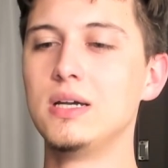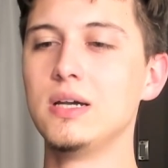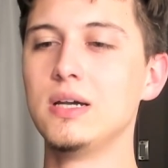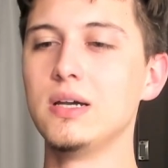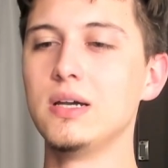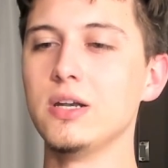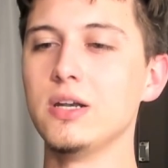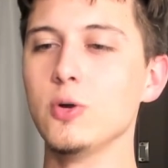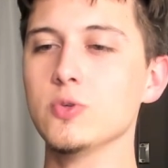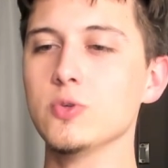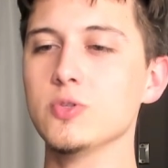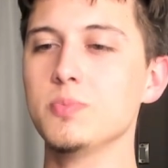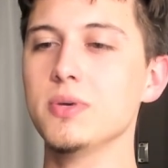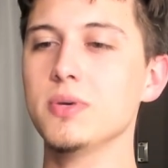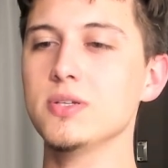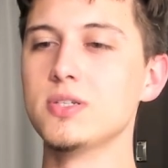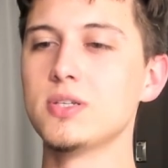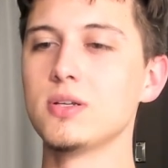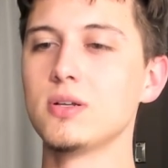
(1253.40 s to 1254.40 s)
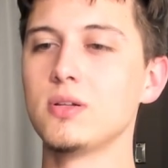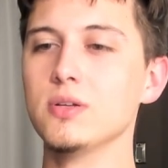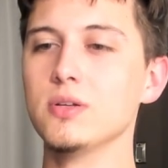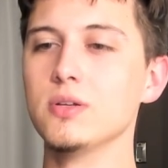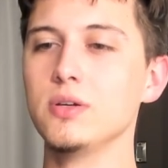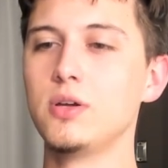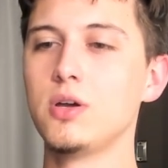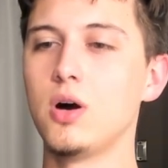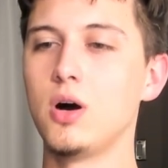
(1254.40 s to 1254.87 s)
and I was basically
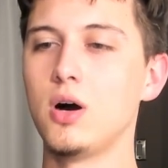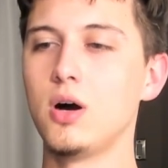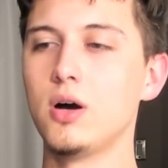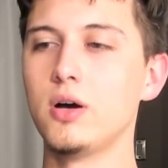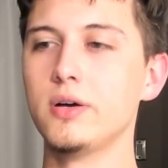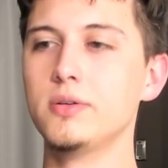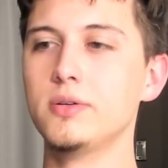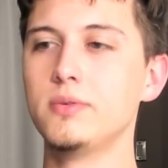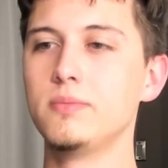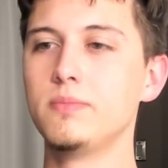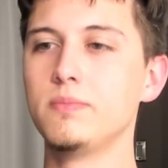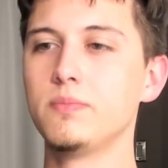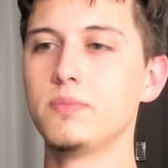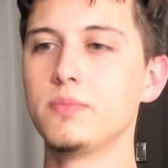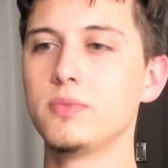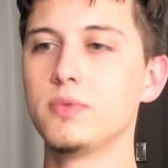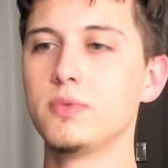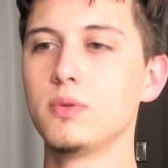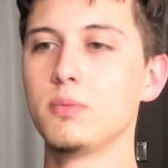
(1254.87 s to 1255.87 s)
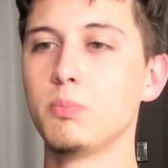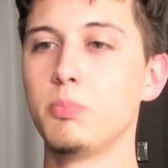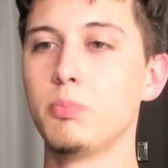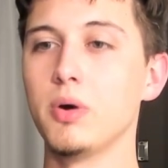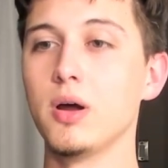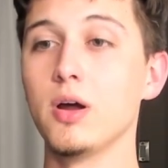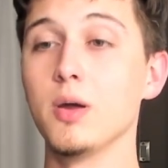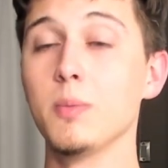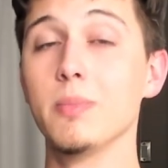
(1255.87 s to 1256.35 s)
caught
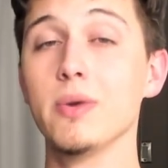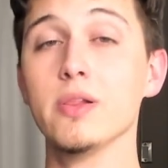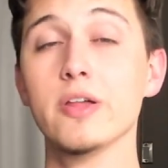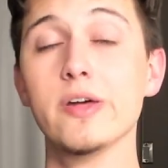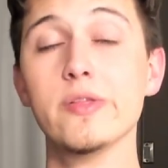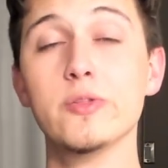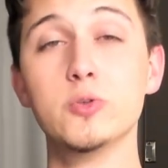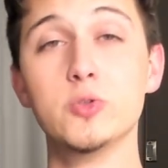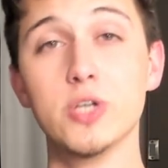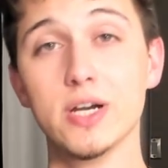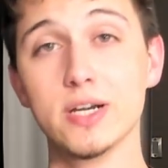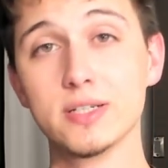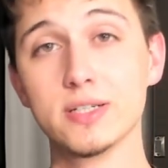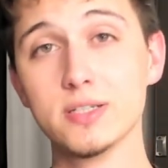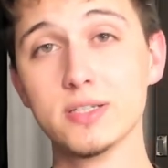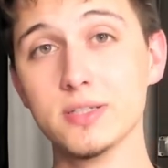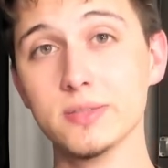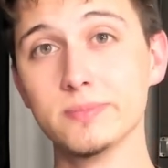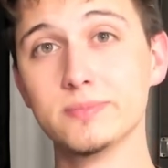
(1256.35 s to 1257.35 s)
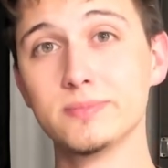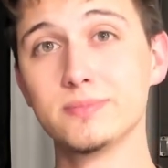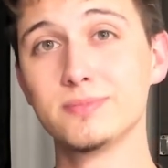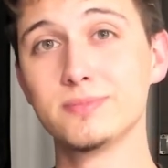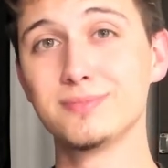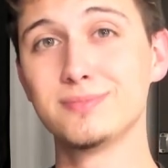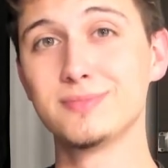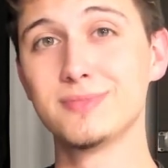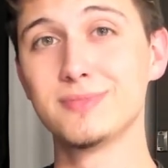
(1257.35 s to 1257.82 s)
by my leather jacket.
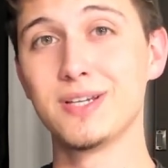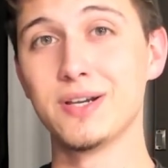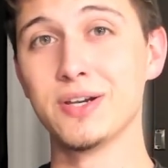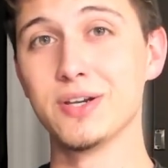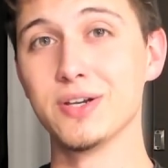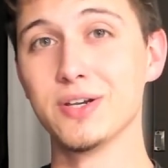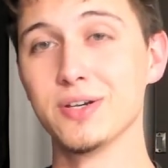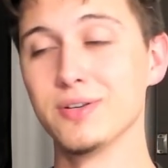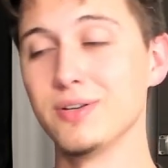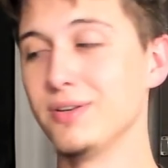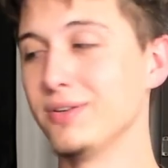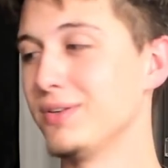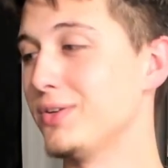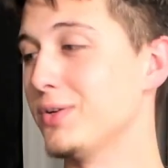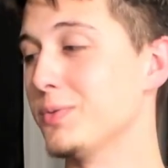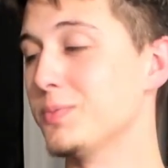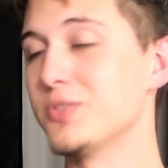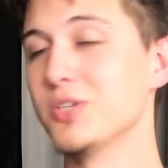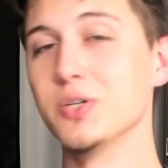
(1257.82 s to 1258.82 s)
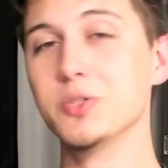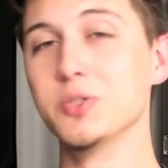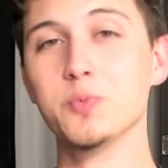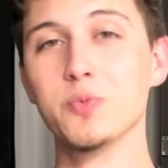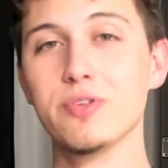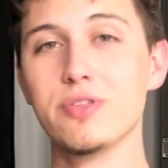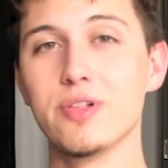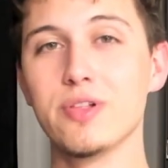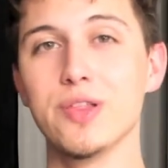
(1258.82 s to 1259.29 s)
I had an obsession
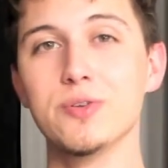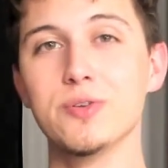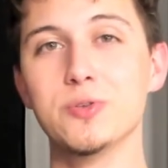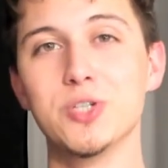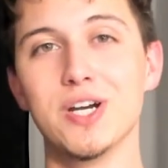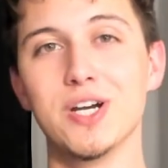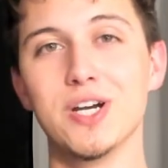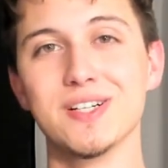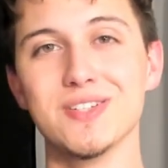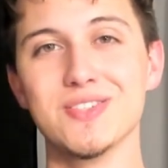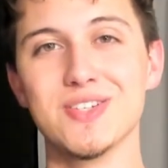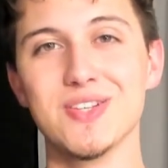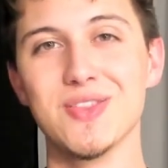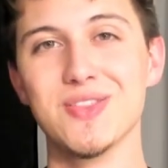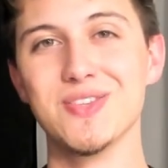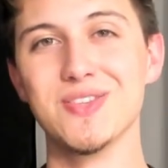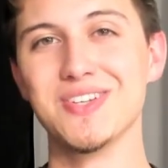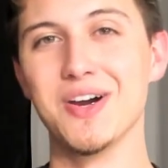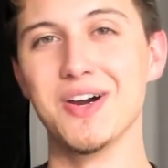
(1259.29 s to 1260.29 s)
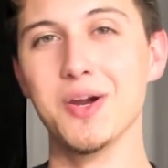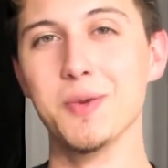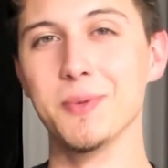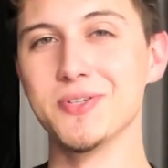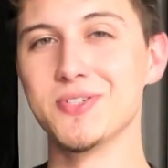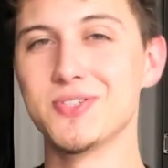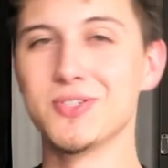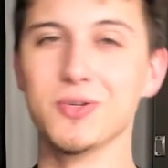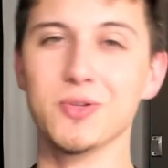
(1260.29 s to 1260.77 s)
with leather jackets at the time. I
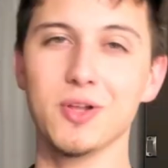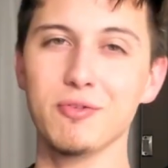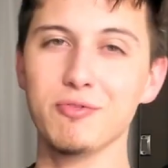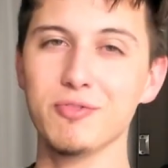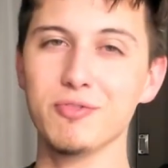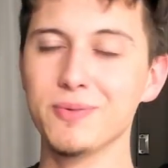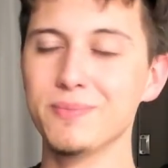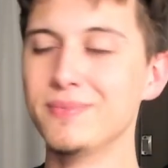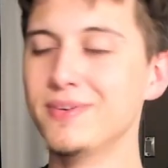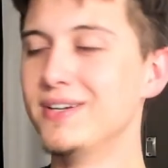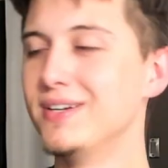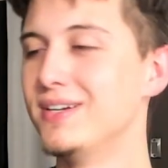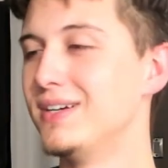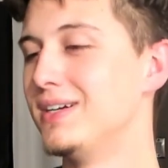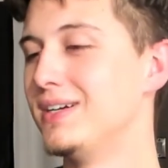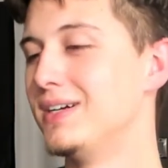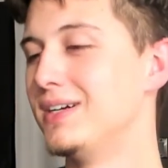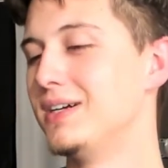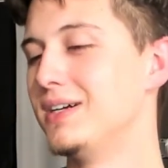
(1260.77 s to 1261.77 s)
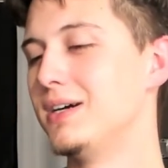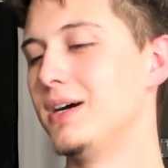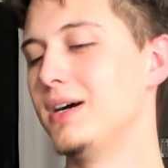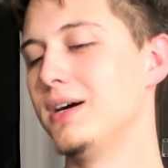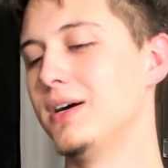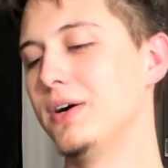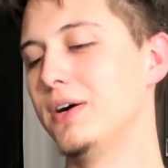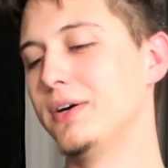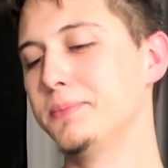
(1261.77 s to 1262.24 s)
still love them.
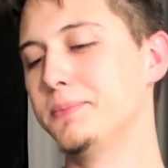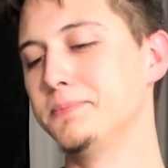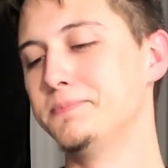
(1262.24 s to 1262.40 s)
Um,